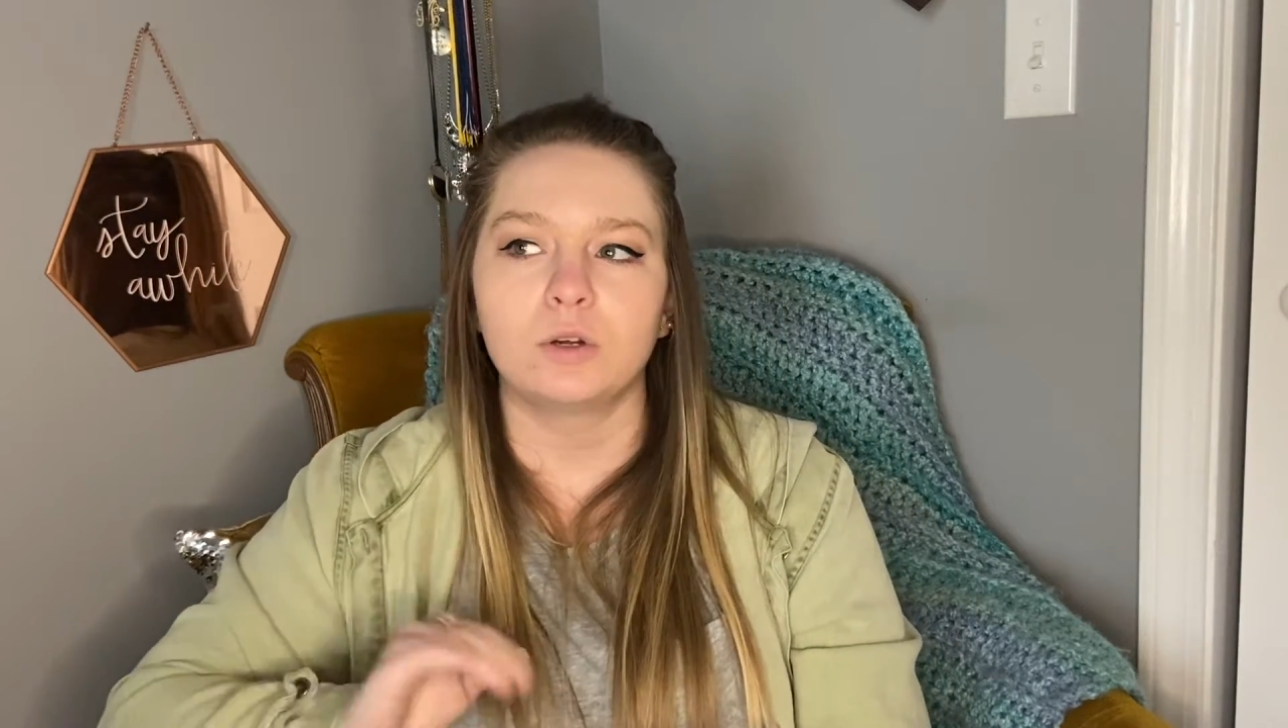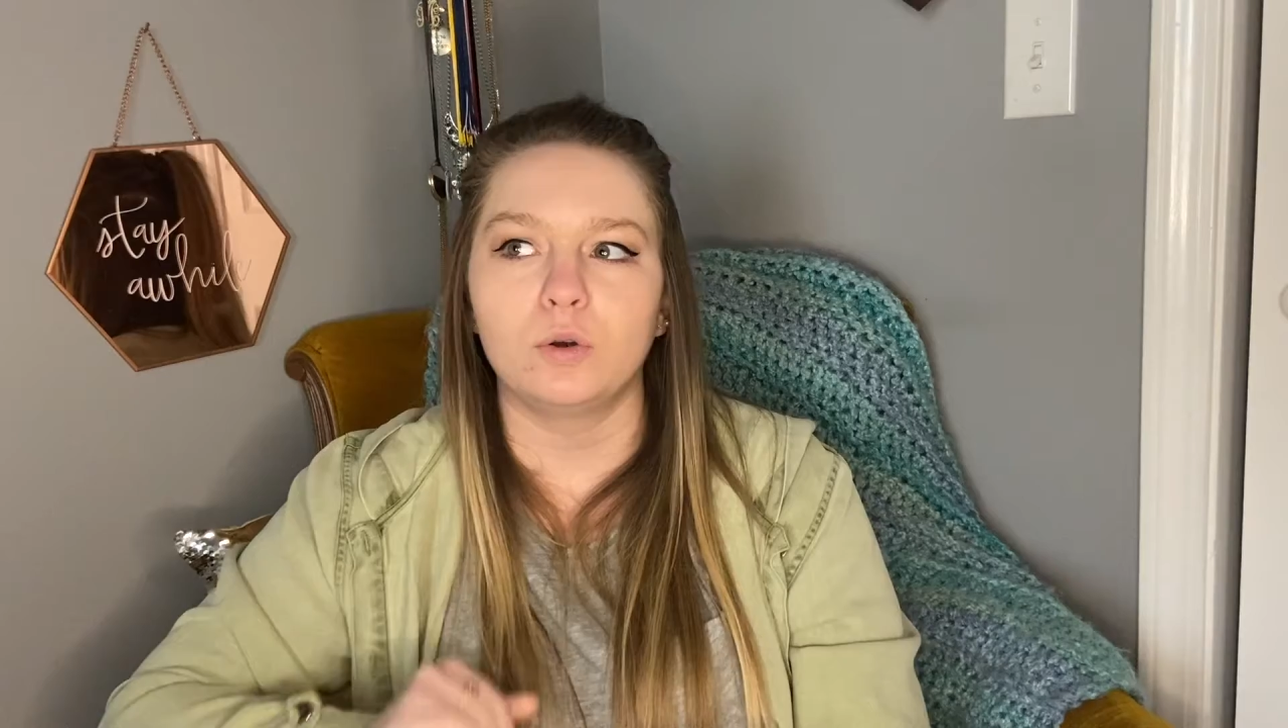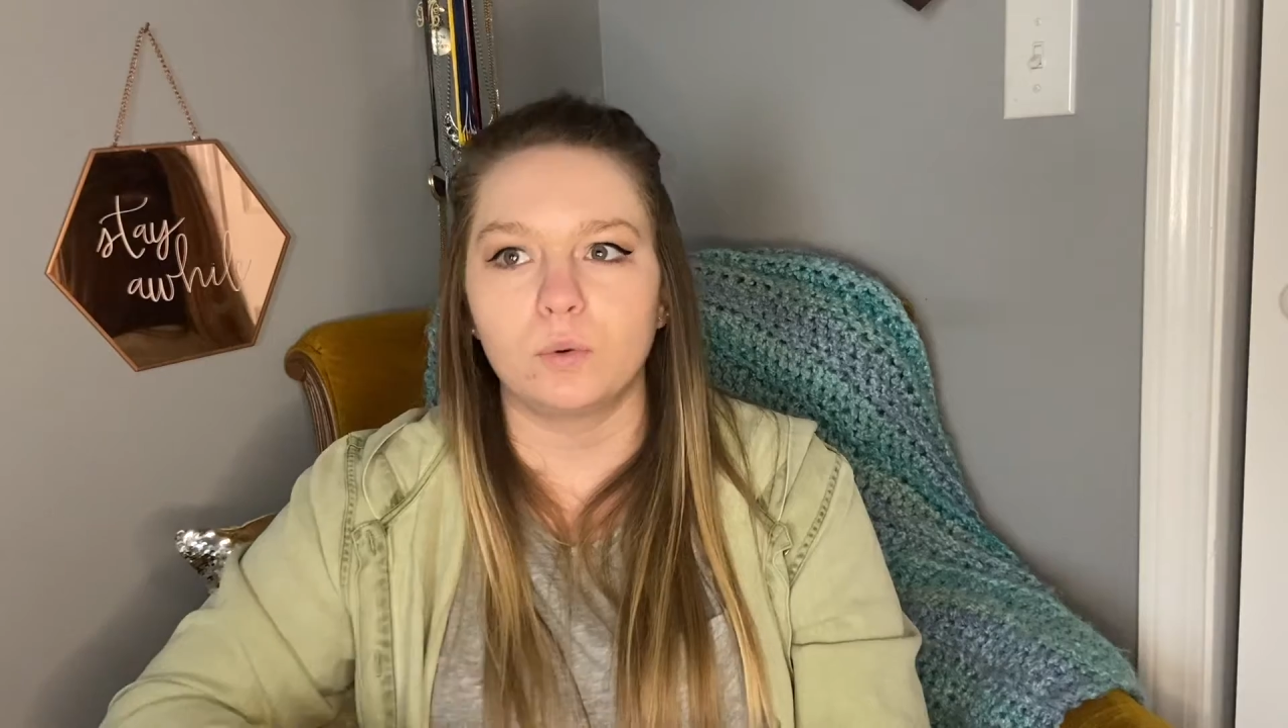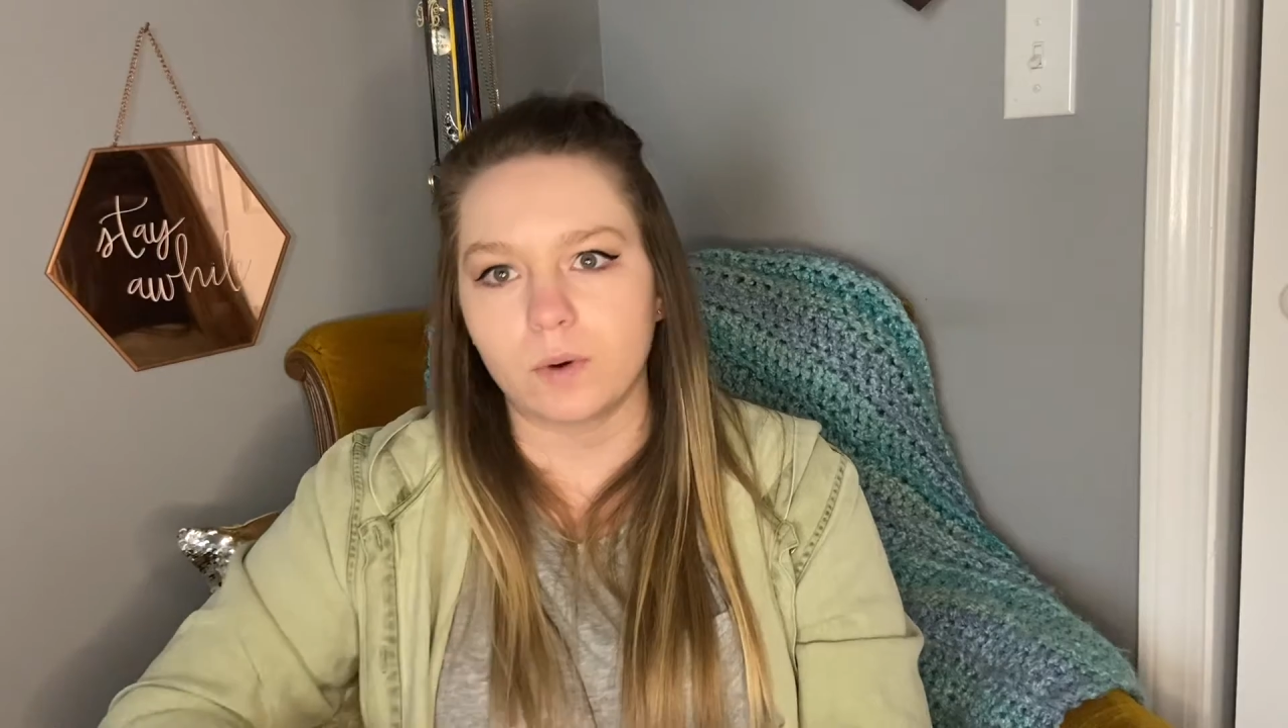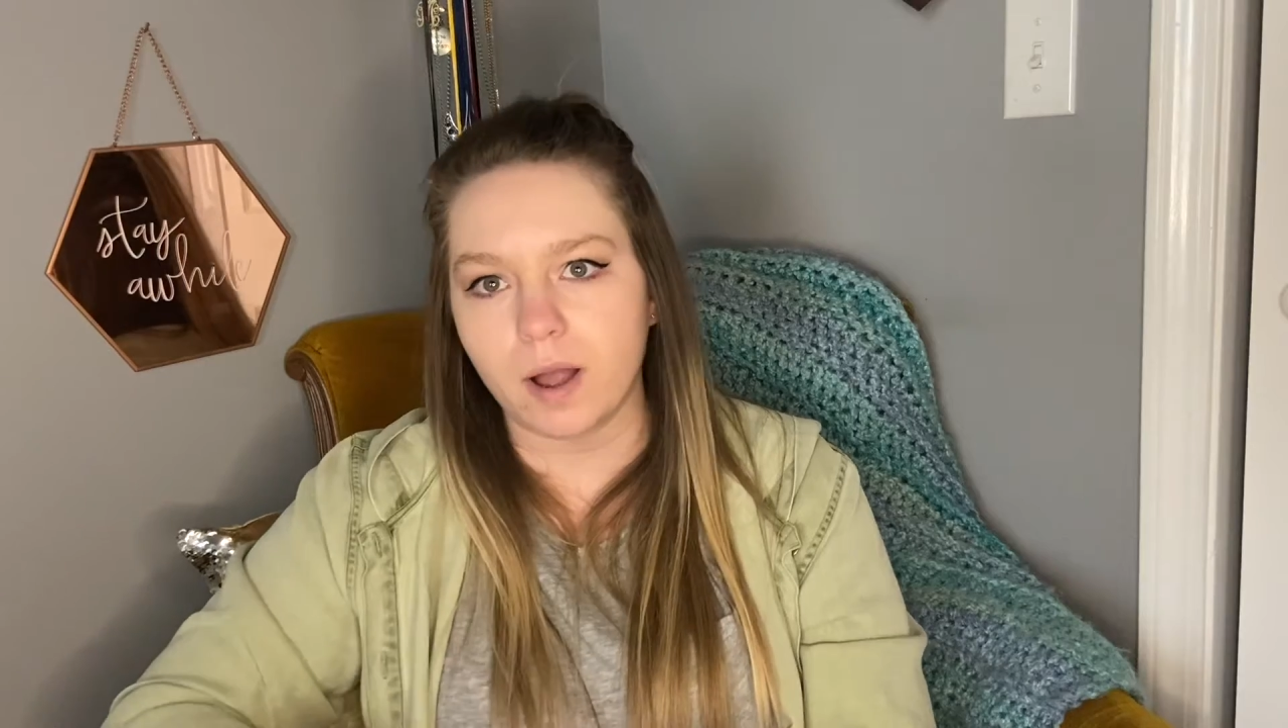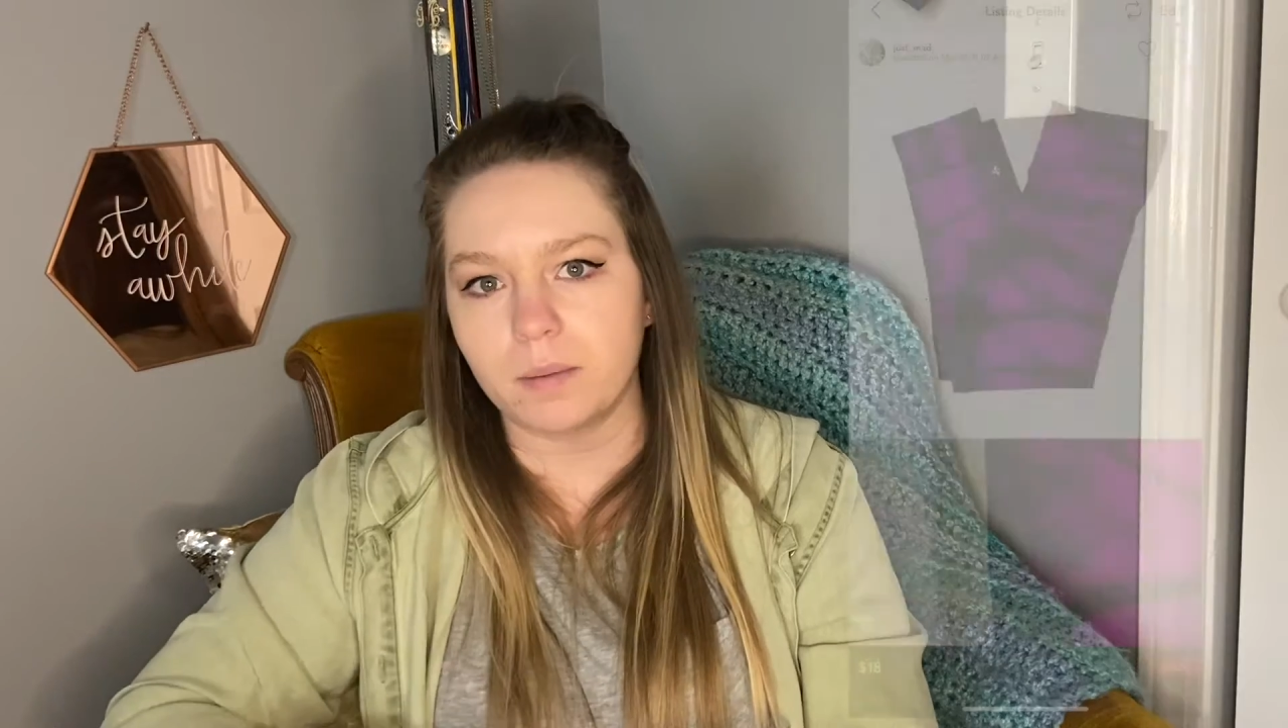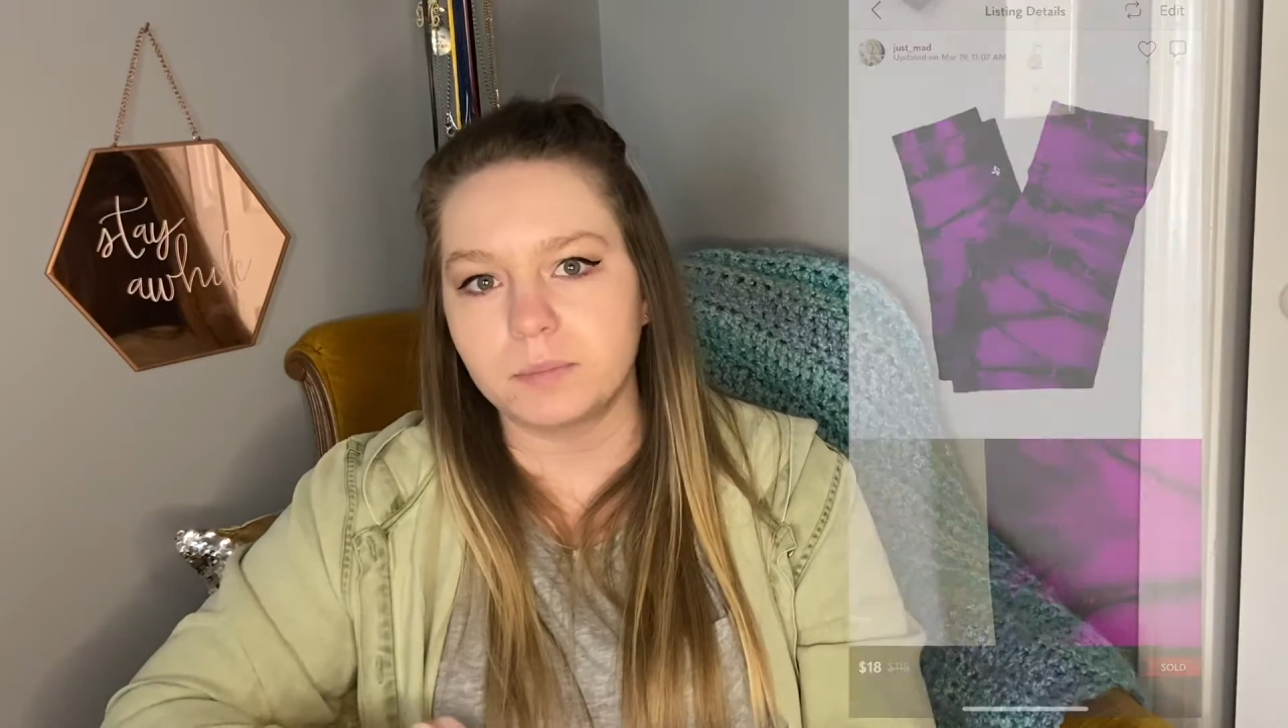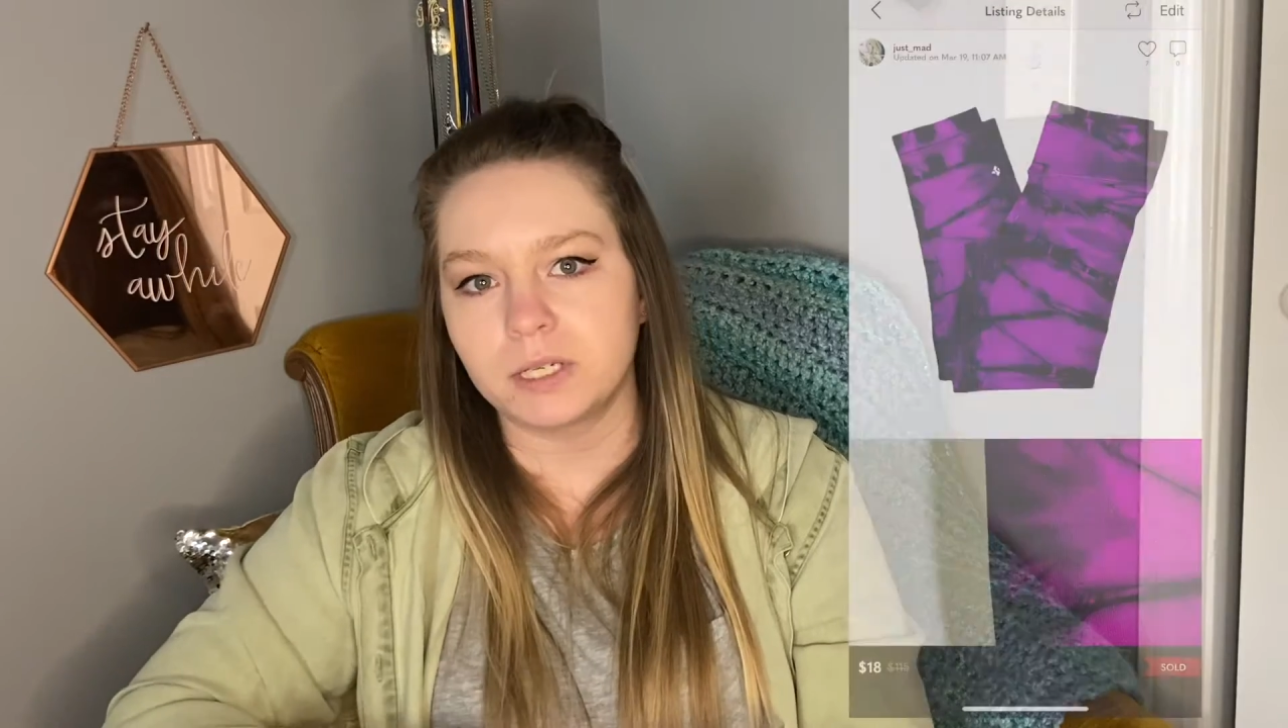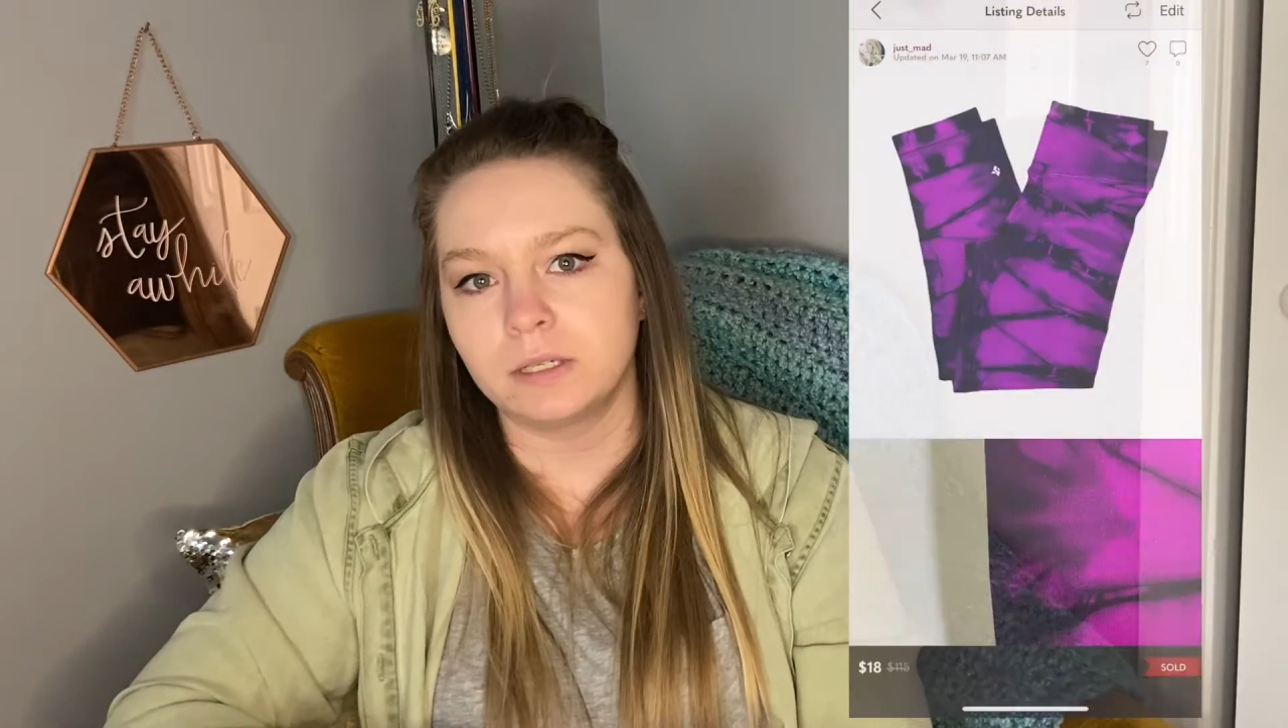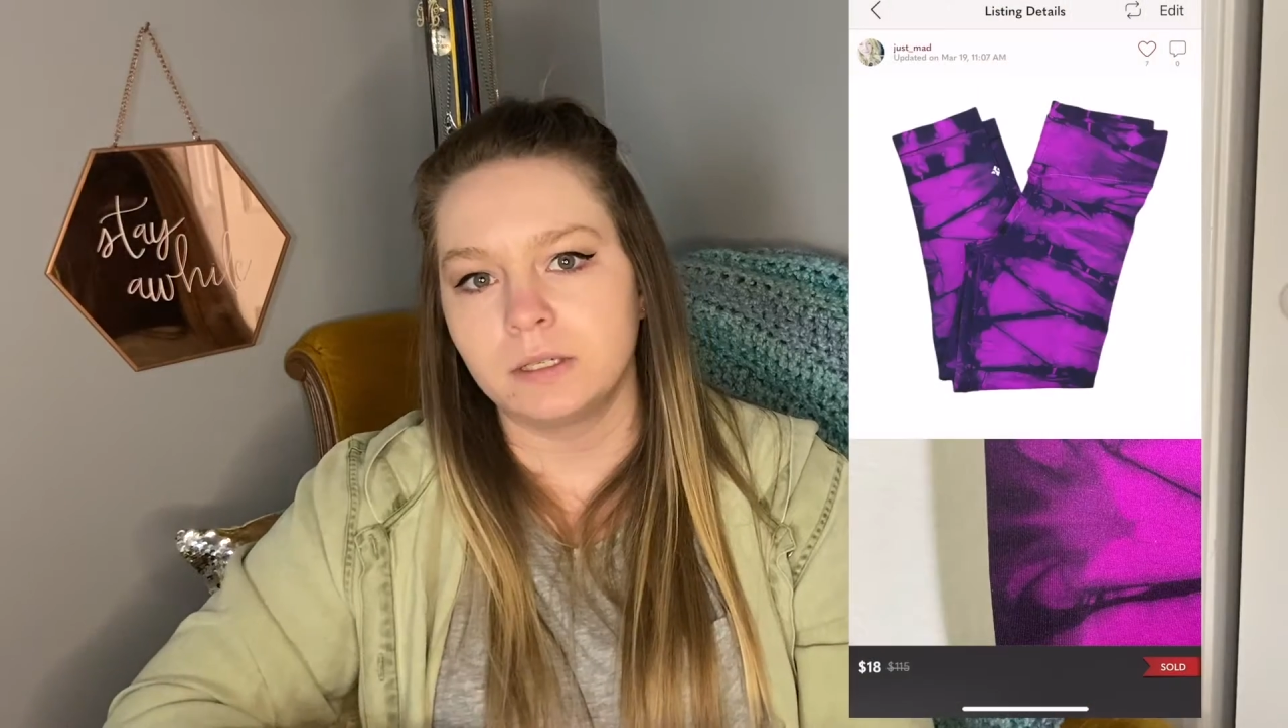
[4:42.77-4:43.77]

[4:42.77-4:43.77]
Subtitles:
cropped